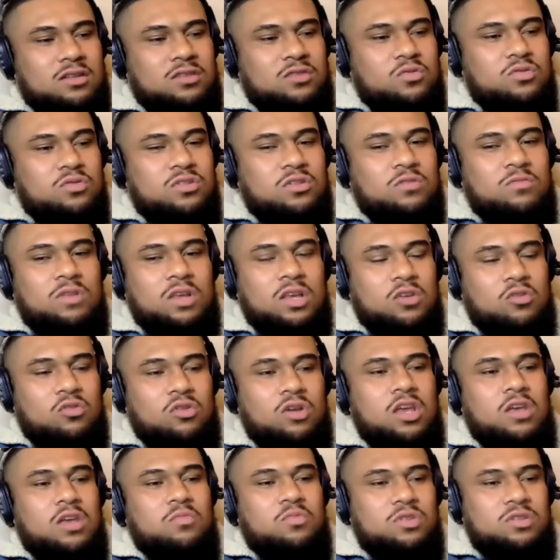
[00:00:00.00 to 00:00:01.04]
awesome that you were
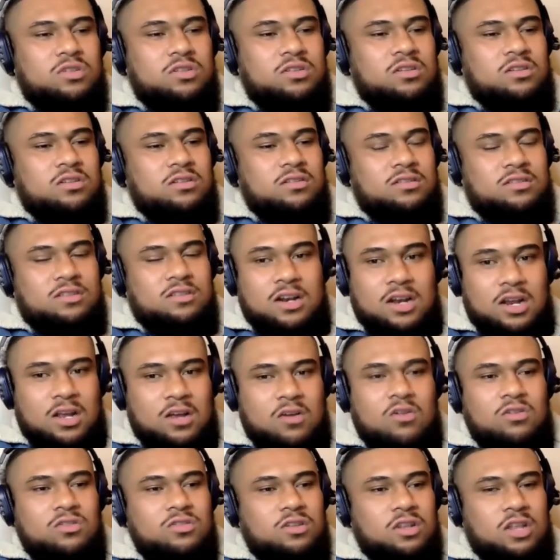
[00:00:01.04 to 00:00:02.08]
able to click
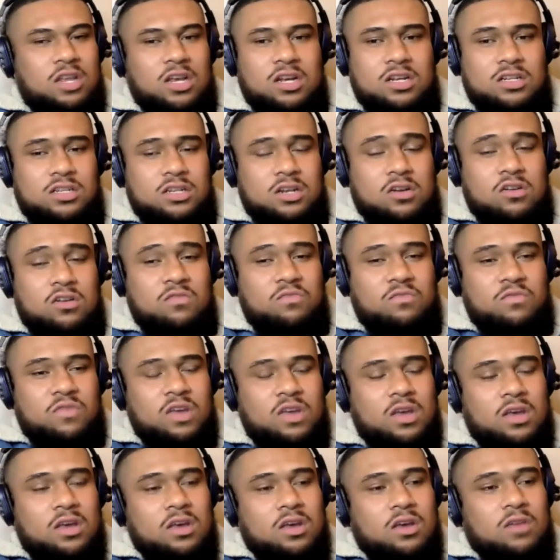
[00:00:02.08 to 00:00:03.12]
onto that, because a lot of
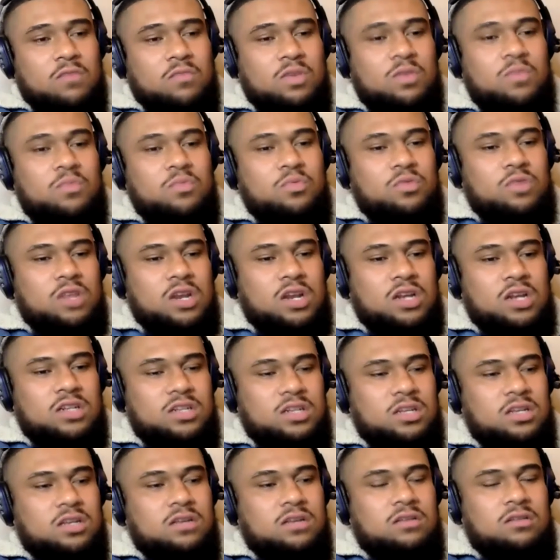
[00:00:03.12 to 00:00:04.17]
people that I
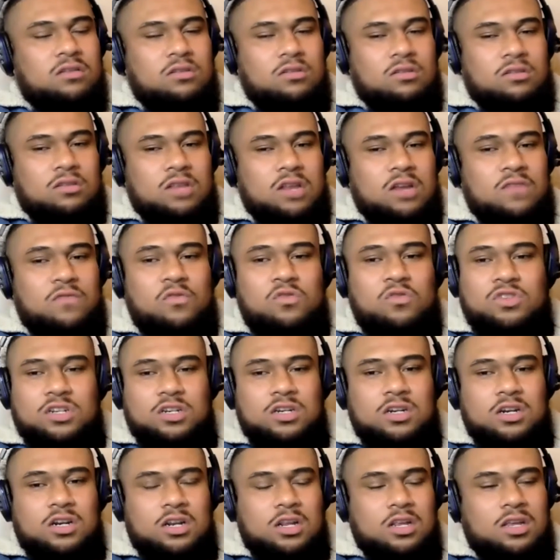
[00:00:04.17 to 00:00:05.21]
see, you know,
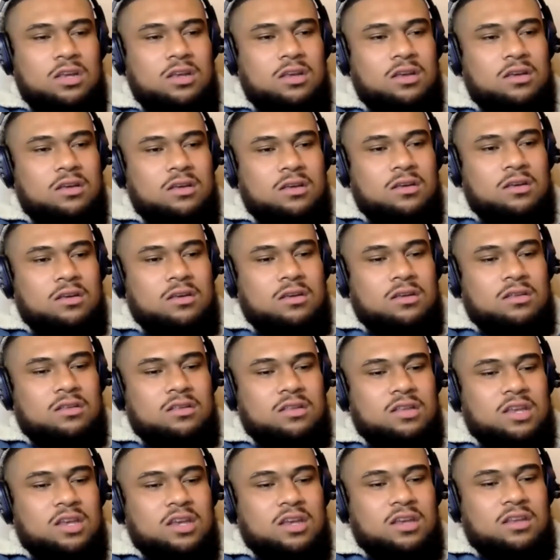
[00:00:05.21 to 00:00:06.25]
unfortunately,
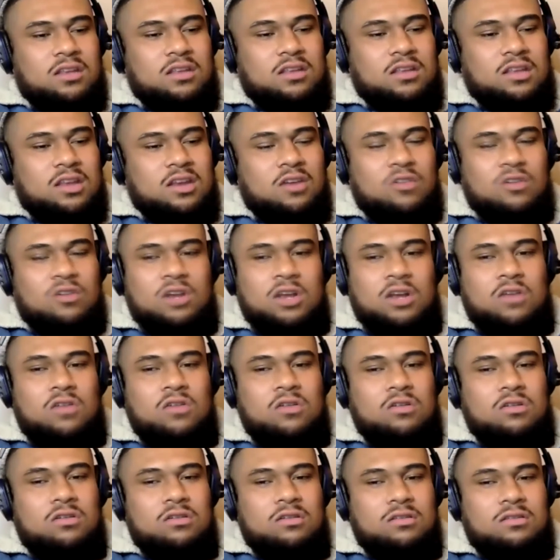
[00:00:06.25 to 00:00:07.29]
they don't click
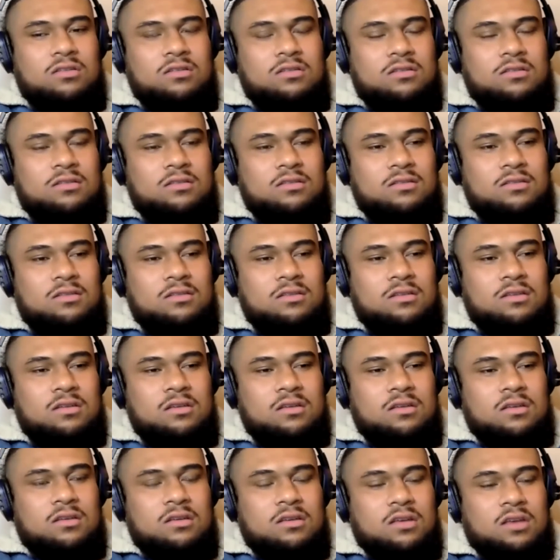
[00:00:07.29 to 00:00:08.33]
on,
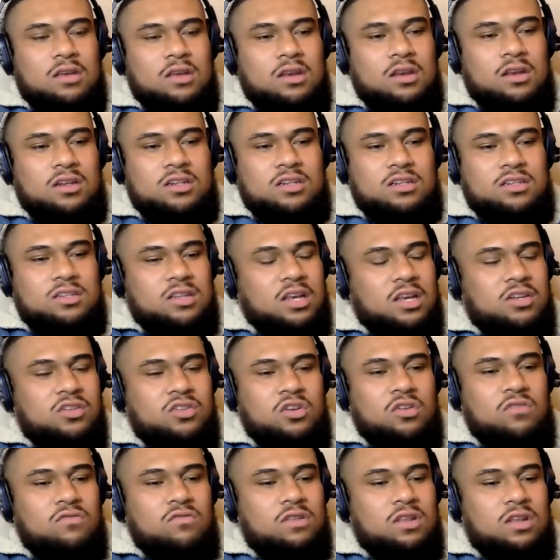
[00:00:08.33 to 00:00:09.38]
and it just takes
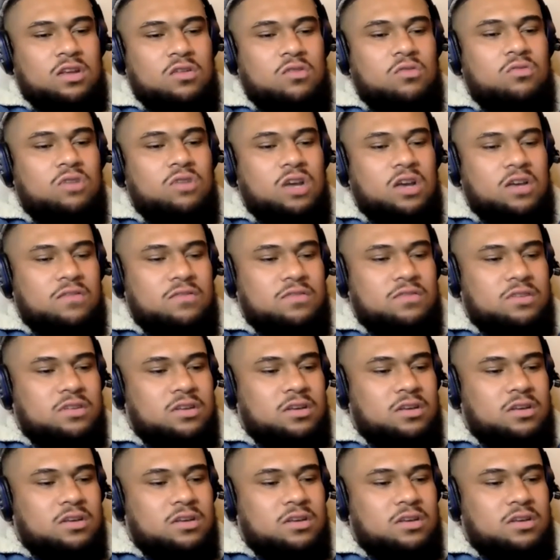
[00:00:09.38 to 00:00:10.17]
over their whole lives.